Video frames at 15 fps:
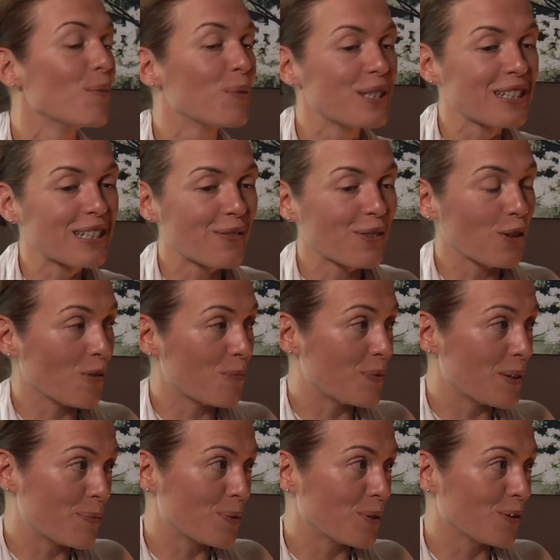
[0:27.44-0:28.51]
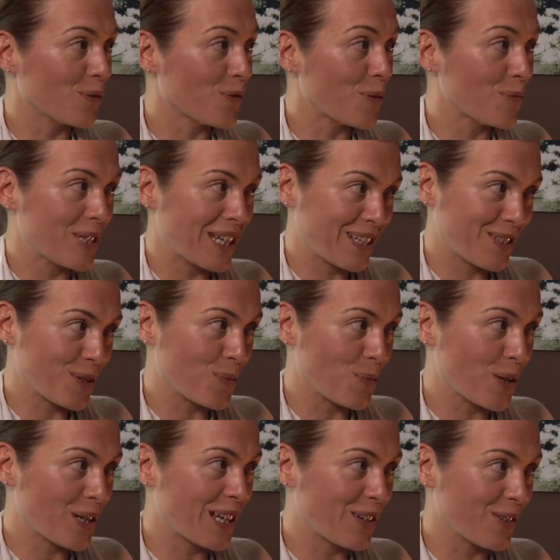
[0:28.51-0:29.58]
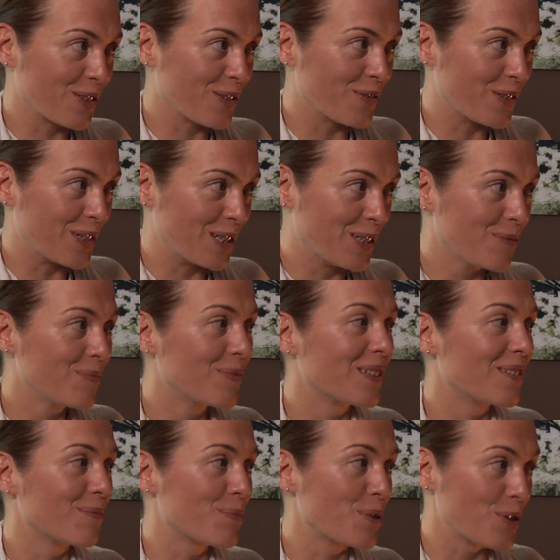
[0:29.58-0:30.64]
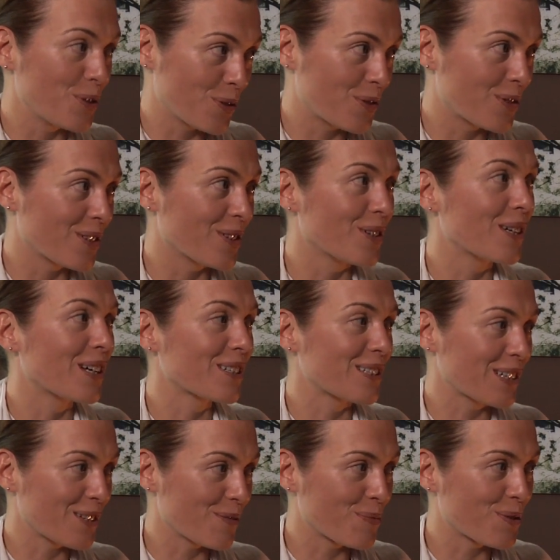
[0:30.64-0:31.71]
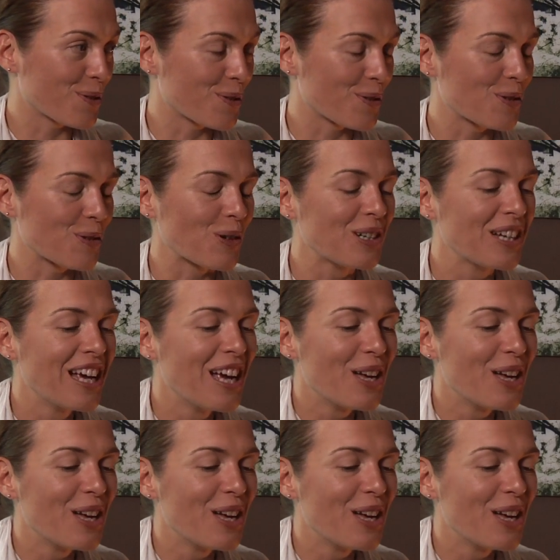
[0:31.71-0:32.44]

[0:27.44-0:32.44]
We did have a lot of people from Texas working on the film, producer, Executive producer, and so on.